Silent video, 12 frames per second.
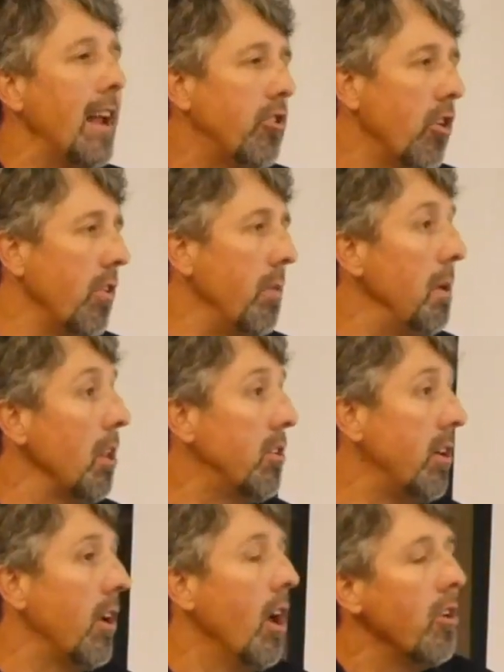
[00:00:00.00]
enter the
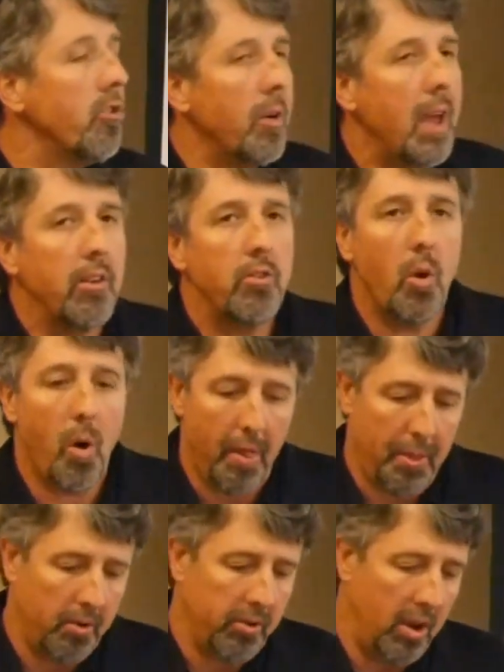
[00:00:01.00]
military. So he has no
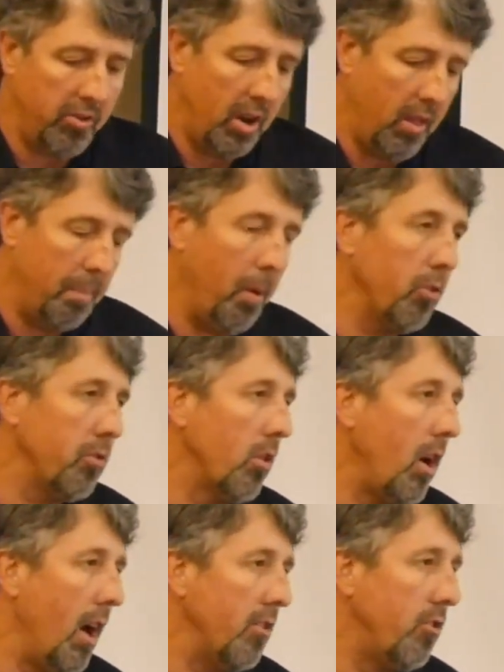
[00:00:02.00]
authorization in the postal
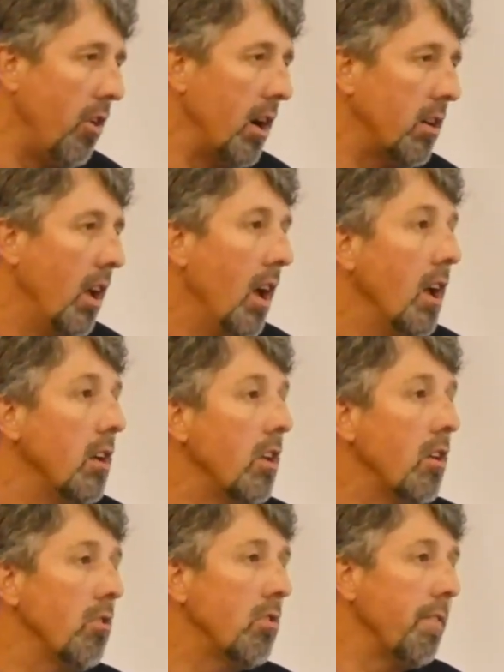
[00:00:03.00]
construct to
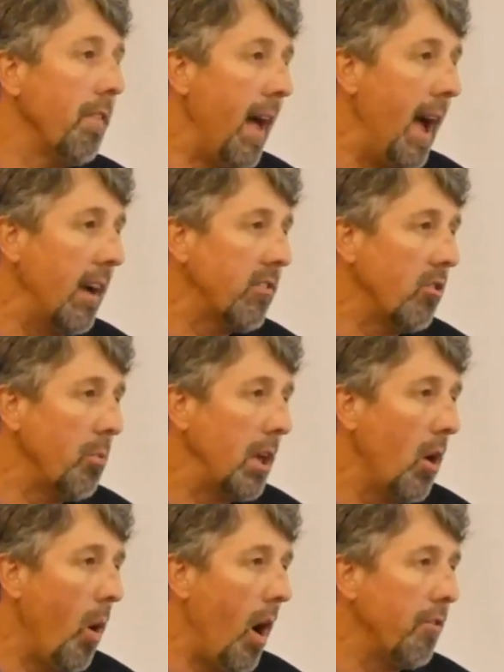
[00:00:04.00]
use the flags as we
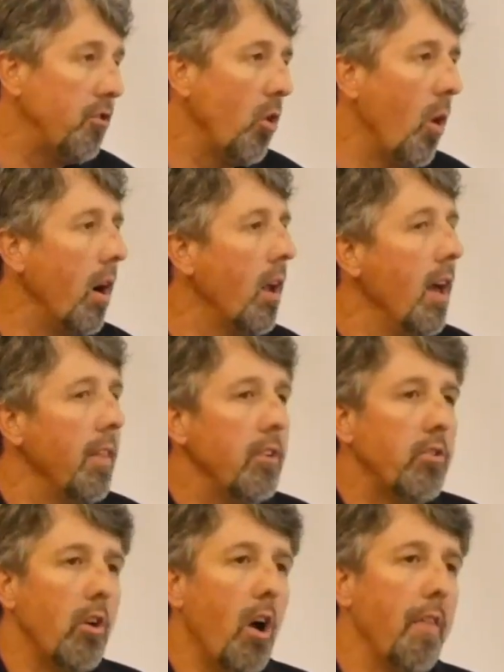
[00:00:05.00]
go offshore.
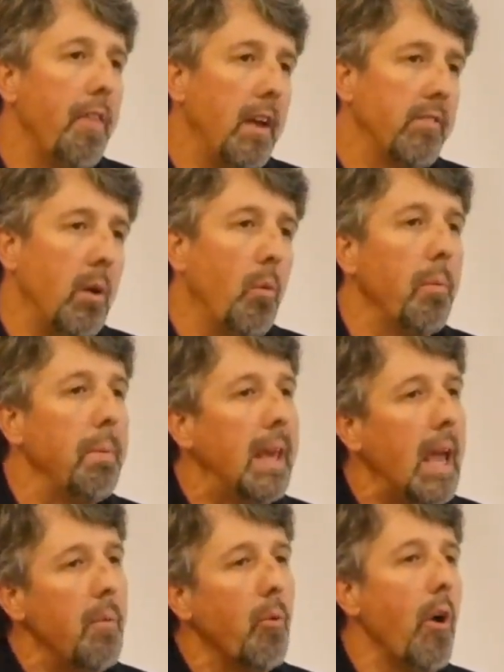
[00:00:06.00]
These are all things that
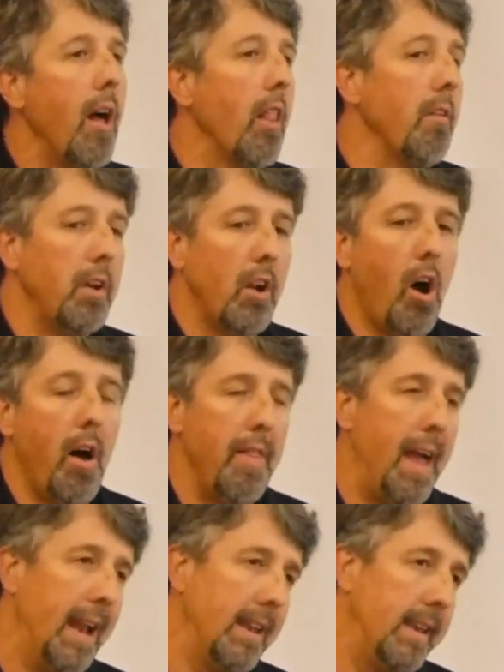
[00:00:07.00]
became relevant on
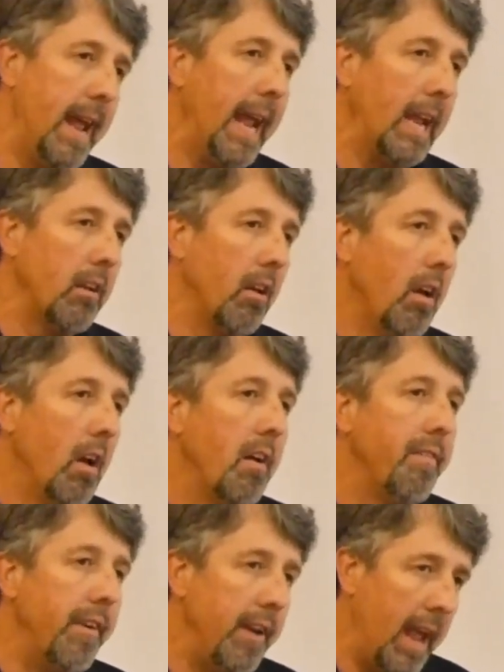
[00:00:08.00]
that date
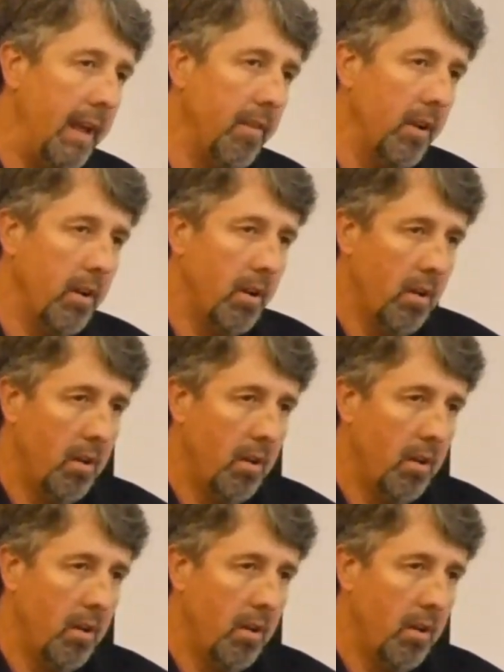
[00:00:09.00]
for David.